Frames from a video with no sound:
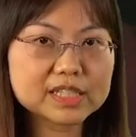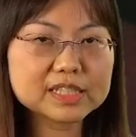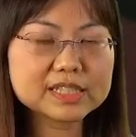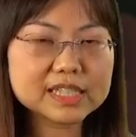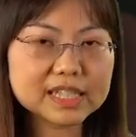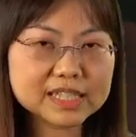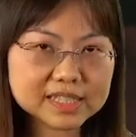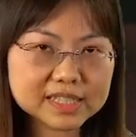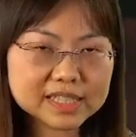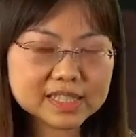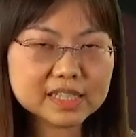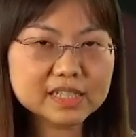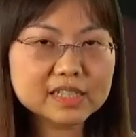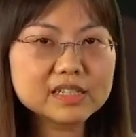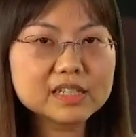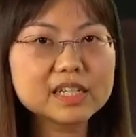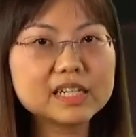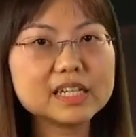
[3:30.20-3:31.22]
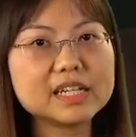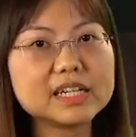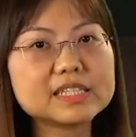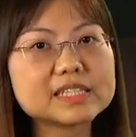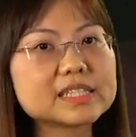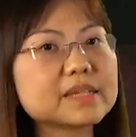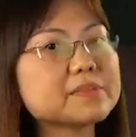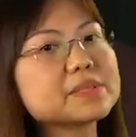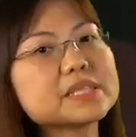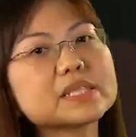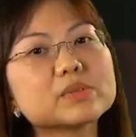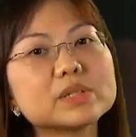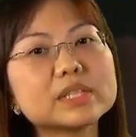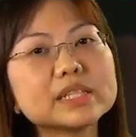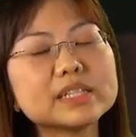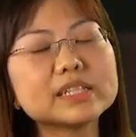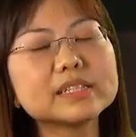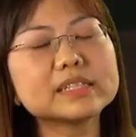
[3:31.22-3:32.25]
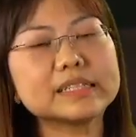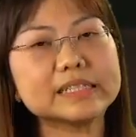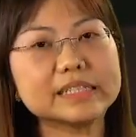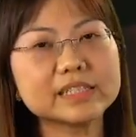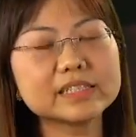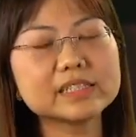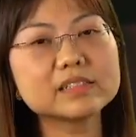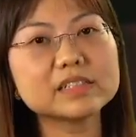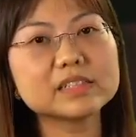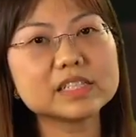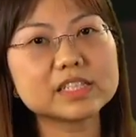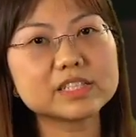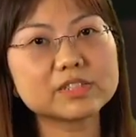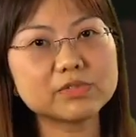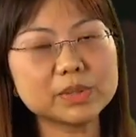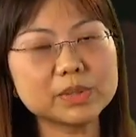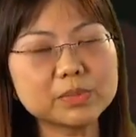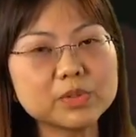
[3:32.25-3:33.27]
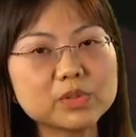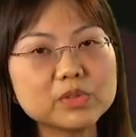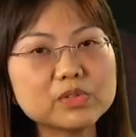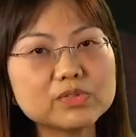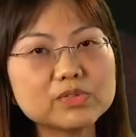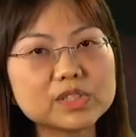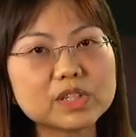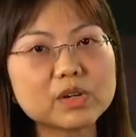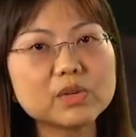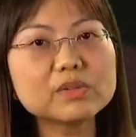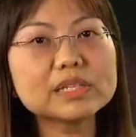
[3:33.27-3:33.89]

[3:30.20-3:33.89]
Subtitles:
the sensor, and subsequently the needle is removed,